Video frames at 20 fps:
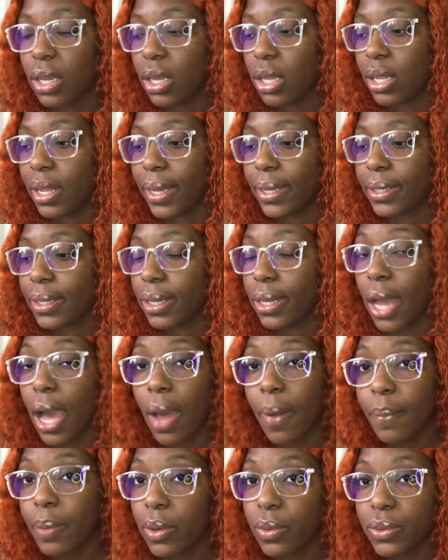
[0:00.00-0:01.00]
like
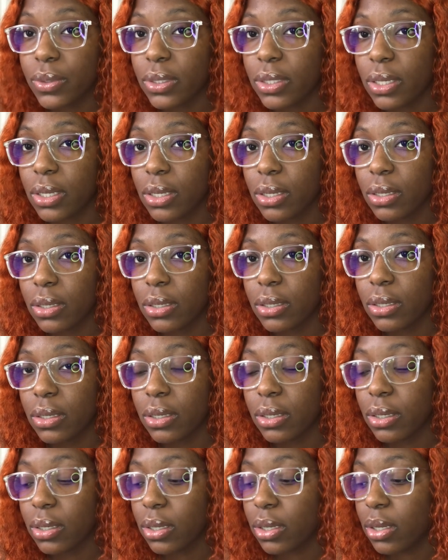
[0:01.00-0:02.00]
not posting
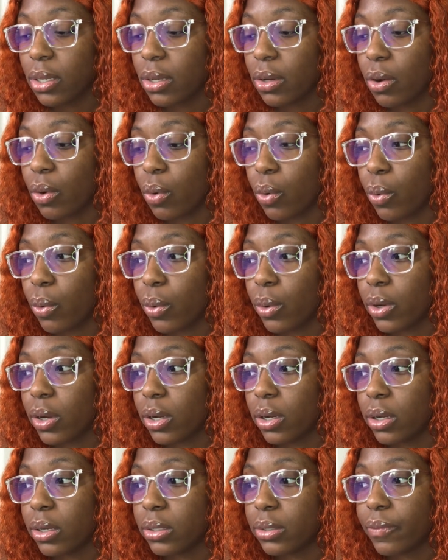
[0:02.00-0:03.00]

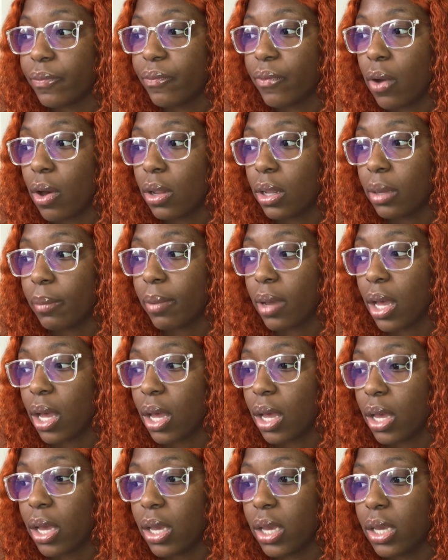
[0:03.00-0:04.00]
or falling
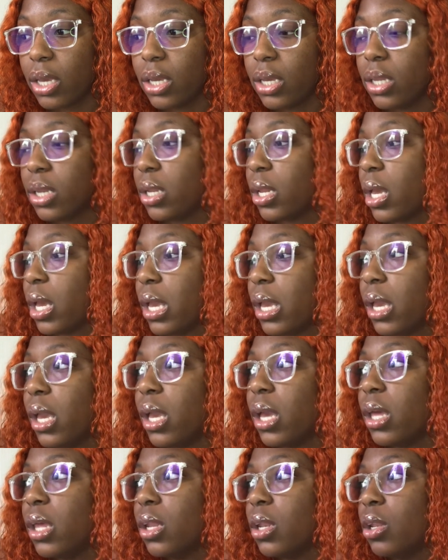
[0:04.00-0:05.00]
behind
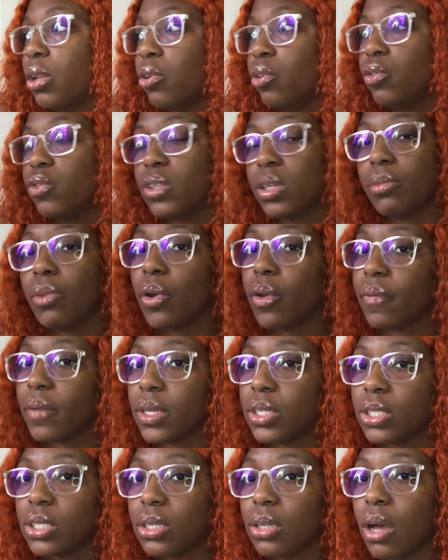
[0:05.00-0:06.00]
and losing
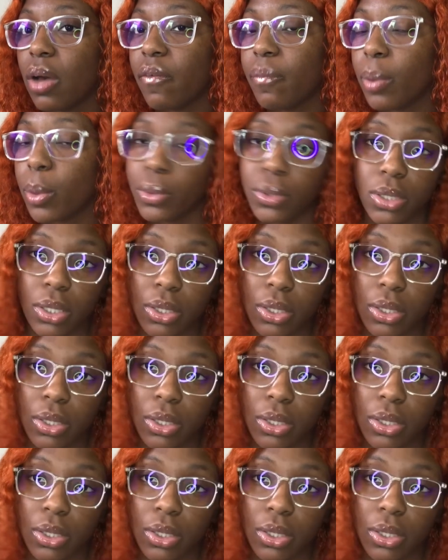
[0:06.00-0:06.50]
motivation of posting